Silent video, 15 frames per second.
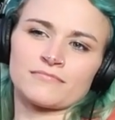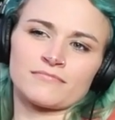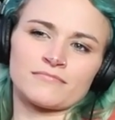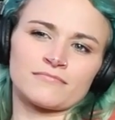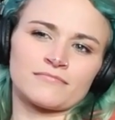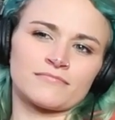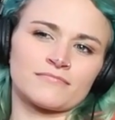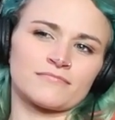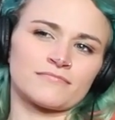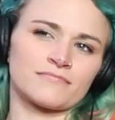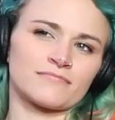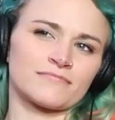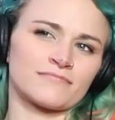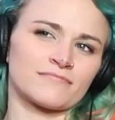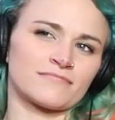
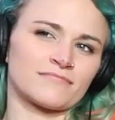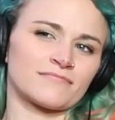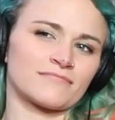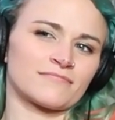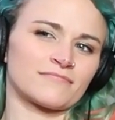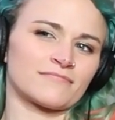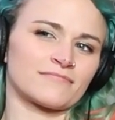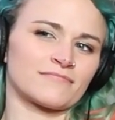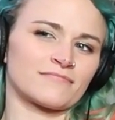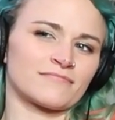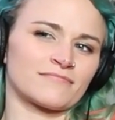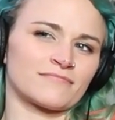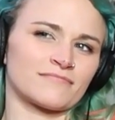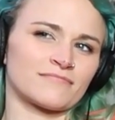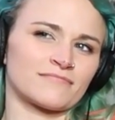
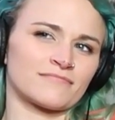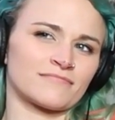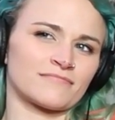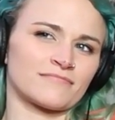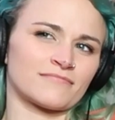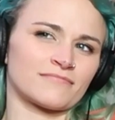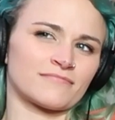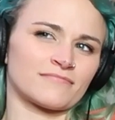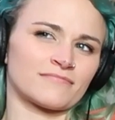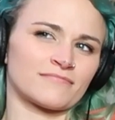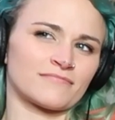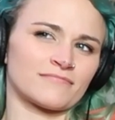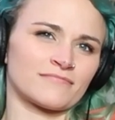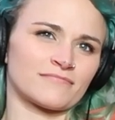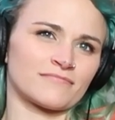
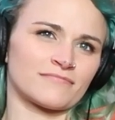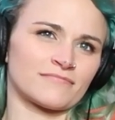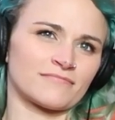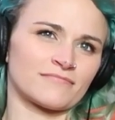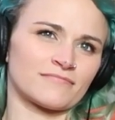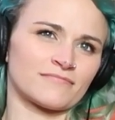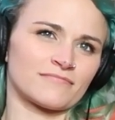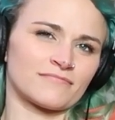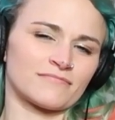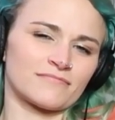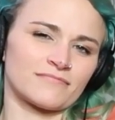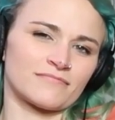No words are spoken by the person on screen.